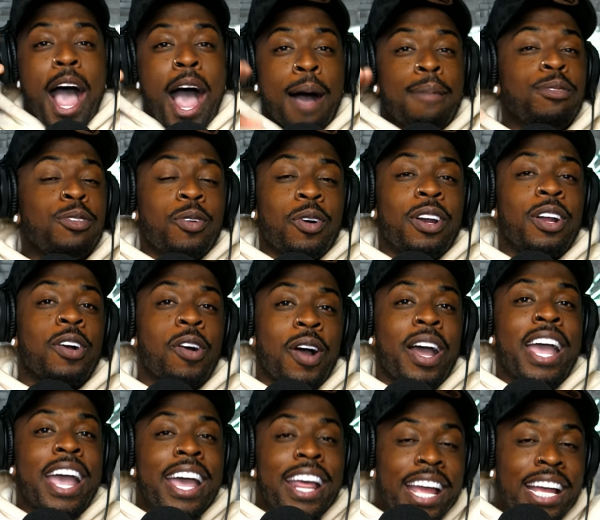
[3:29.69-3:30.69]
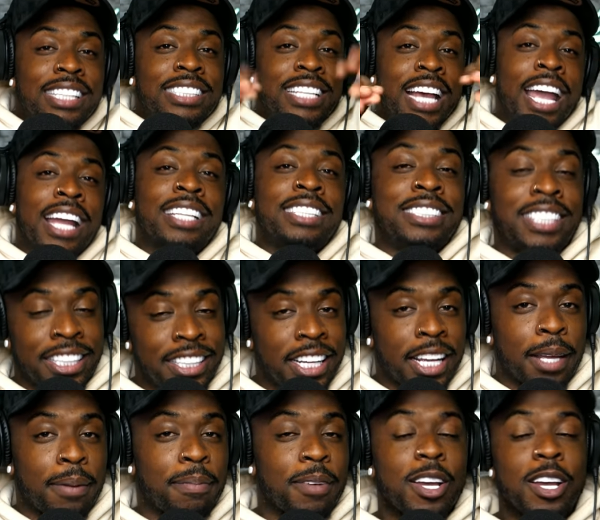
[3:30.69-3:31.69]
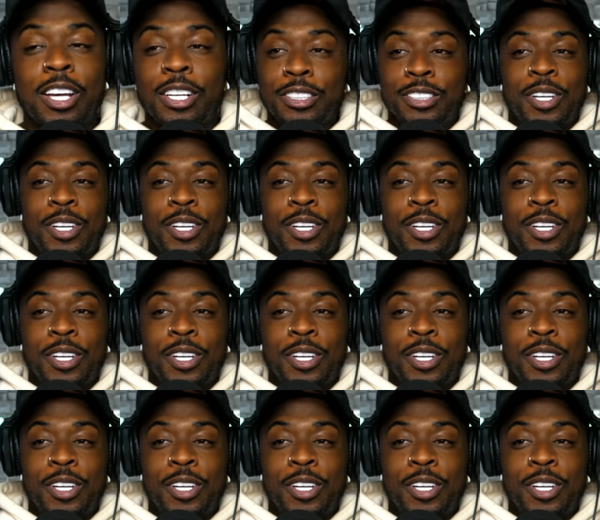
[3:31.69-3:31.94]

I'm going to go ahead and take the leap.